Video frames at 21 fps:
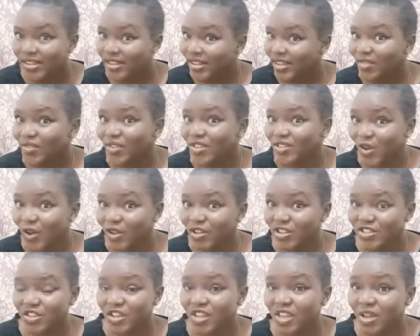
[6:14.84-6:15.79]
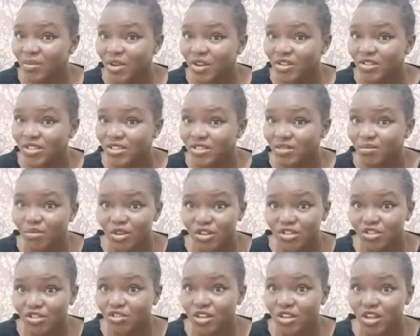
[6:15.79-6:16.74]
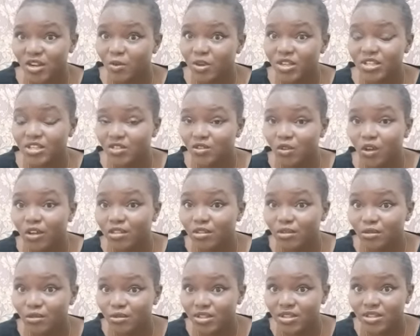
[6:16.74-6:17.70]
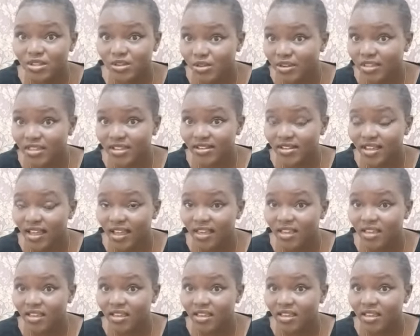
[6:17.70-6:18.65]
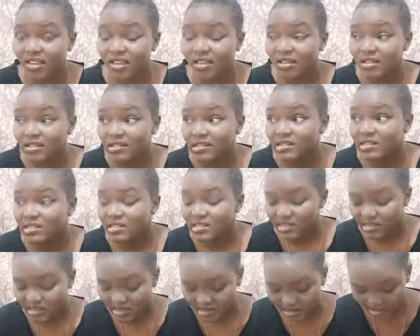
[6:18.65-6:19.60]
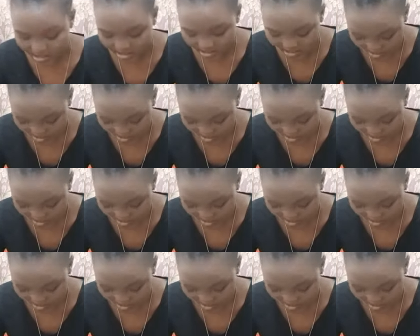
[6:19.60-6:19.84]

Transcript: if he's always talking about his emotional and what he's going through during the day hmm